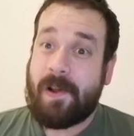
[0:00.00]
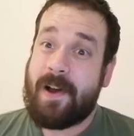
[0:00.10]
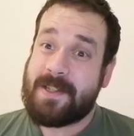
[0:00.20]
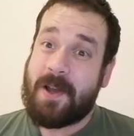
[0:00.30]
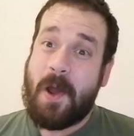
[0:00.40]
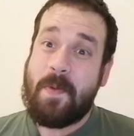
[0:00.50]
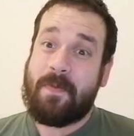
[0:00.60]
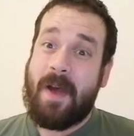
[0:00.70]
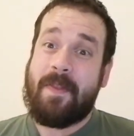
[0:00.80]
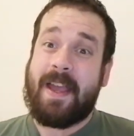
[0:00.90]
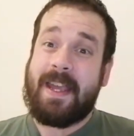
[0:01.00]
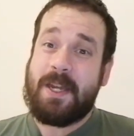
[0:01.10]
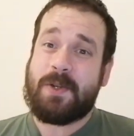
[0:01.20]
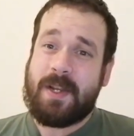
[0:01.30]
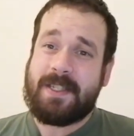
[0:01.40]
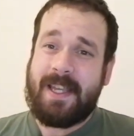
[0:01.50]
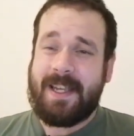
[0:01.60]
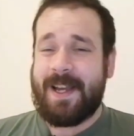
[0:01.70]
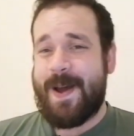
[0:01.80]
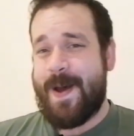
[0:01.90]
Guys, I hope you found that
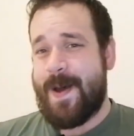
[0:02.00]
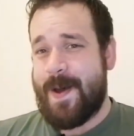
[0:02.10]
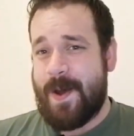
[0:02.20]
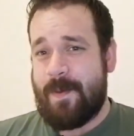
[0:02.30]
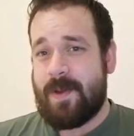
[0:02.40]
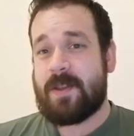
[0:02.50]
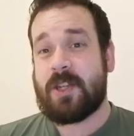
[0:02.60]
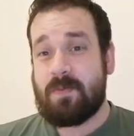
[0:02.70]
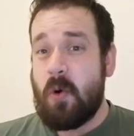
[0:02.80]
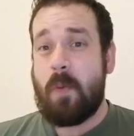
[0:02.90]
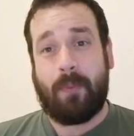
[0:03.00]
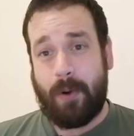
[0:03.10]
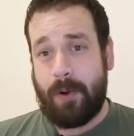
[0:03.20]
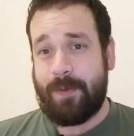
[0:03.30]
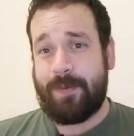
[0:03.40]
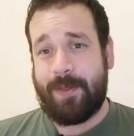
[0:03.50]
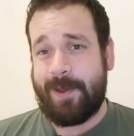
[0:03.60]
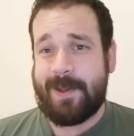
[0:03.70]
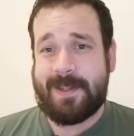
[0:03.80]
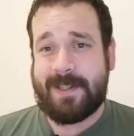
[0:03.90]
interesting. Just more proof
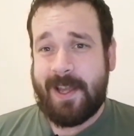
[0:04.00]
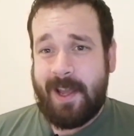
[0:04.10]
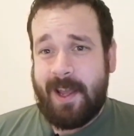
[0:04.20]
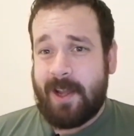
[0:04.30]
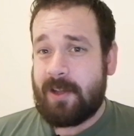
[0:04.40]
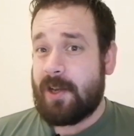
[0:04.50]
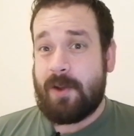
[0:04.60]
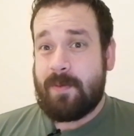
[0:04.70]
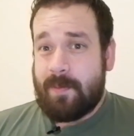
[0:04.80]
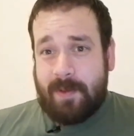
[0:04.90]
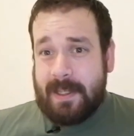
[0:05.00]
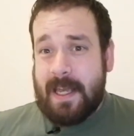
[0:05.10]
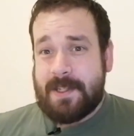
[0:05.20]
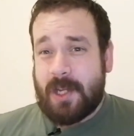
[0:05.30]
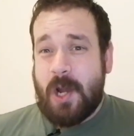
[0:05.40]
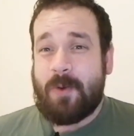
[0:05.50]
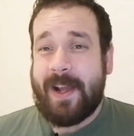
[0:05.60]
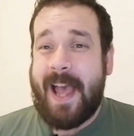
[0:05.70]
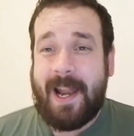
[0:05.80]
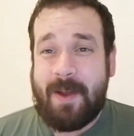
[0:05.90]
that, years ago,
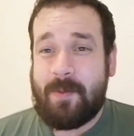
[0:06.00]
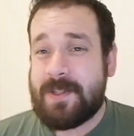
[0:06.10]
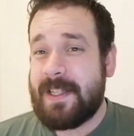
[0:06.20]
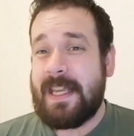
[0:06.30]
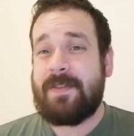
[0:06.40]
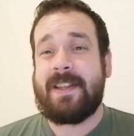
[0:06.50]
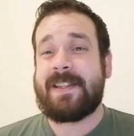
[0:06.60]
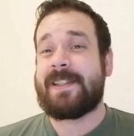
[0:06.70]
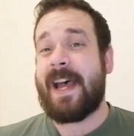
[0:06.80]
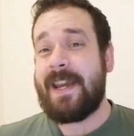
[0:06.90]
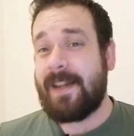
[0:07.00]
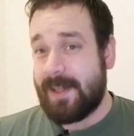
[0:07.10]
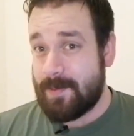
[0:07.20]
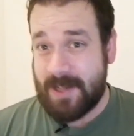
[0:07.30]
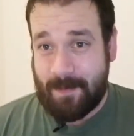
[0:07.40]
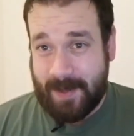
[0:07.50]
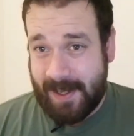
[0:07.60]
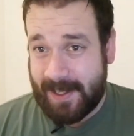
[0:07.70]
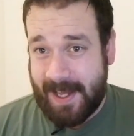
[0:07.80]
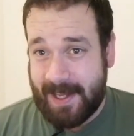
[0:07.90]
Greg Hallett wasn't even entertaining himself
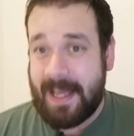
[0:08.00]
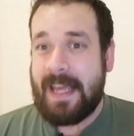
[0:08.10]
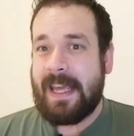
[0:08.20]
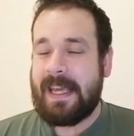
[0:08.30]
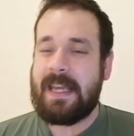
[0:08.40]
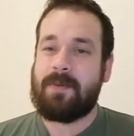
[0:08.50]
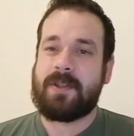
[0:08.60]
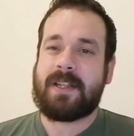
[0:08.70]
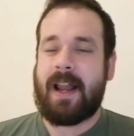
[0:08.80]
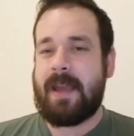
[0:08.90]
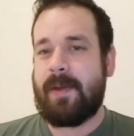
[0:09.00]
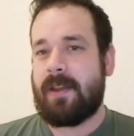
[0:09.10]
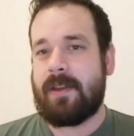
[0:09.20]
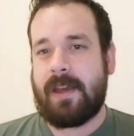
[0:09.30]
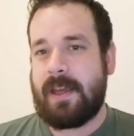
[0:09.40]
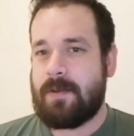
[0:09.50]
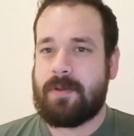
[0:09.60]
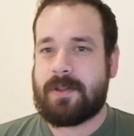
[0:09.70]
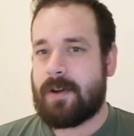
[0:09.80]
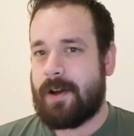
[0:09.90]
being king. He was claiming that he
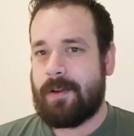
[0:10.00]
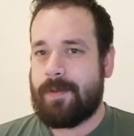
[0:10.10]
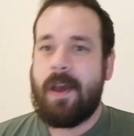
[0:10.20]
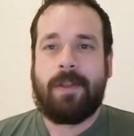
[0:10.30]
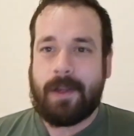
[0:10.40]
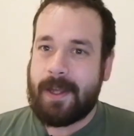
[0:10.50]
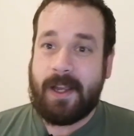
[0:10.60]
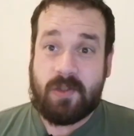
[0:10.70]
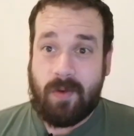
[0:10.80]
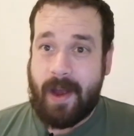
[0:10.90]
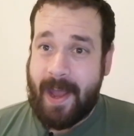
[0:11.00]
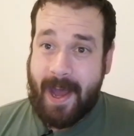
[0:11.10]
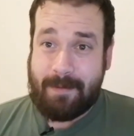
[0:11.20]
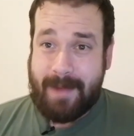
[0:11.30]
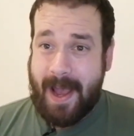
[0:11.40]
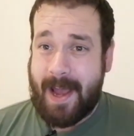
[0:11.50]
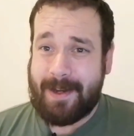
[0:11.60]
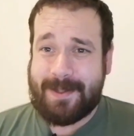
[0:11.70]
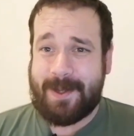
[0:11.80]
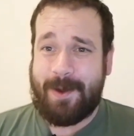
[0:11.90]
was kind of the king's right-hand
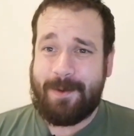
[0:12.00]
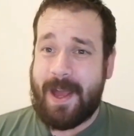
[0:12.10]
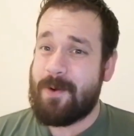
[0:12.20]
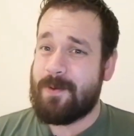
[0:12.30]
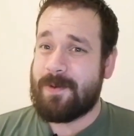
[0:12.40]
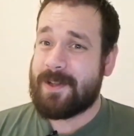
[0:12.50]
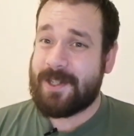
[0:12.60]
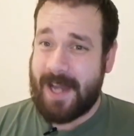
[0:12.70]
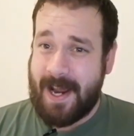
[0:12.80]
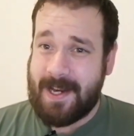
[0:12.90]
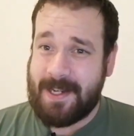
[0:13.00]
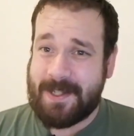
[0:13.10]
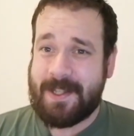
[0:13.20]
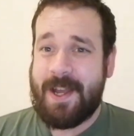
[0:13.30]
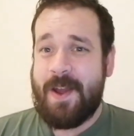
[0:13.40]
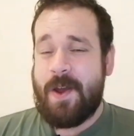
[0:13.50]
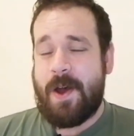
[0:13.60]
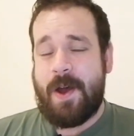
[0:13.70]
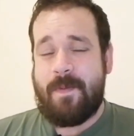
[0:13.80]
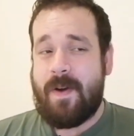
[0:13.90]
man. So that all changed
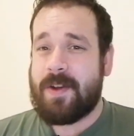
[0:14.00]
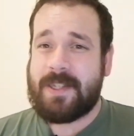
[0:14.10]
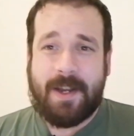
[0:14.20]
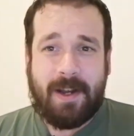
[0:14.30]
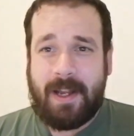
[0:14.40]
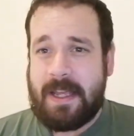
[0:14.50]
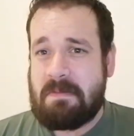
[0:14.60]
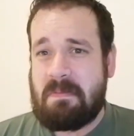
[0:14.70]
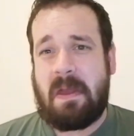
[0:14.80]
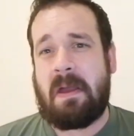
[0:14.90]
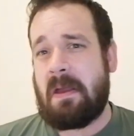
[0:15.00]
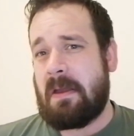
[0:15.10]
very suddenly.